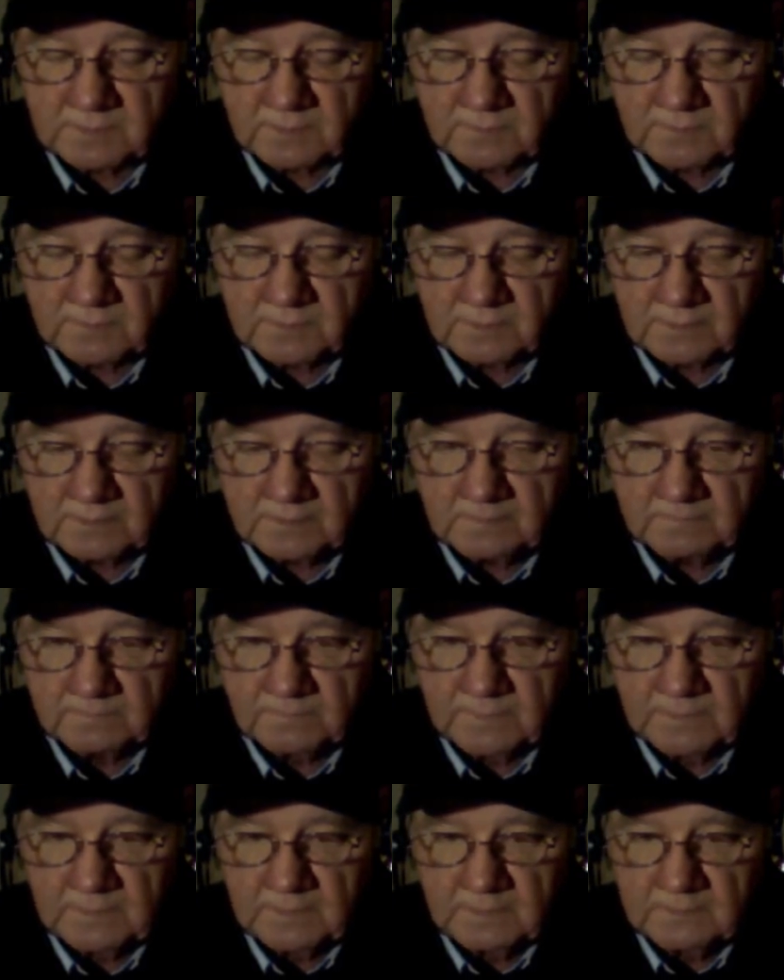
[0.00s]
third
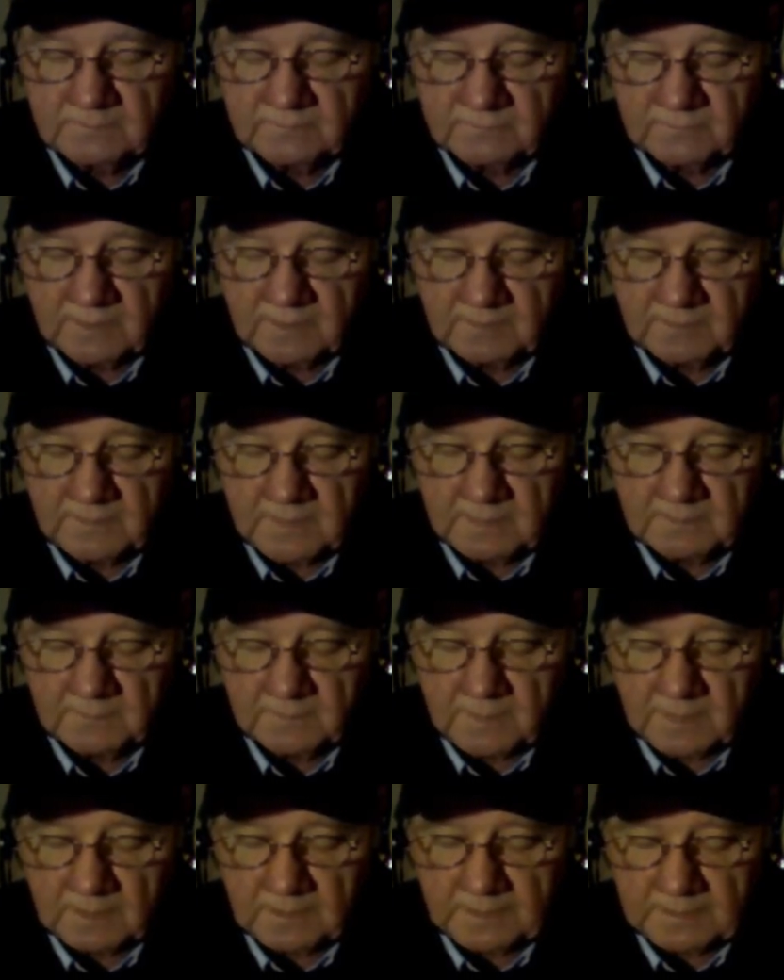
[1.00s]
from a
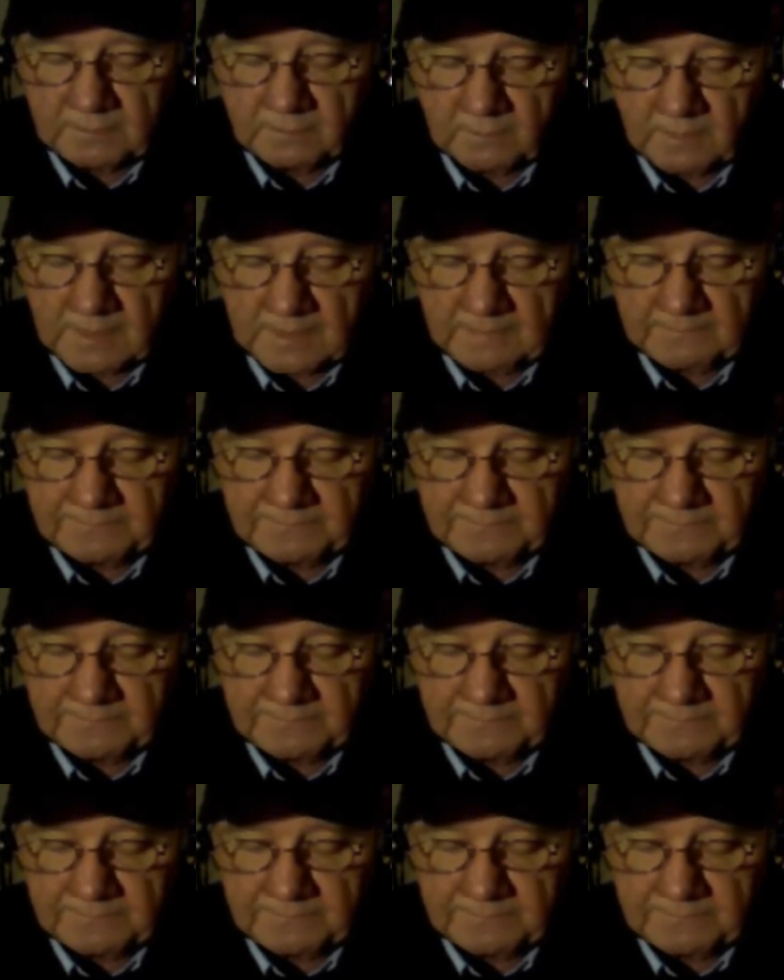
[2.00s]
Mardi Gras.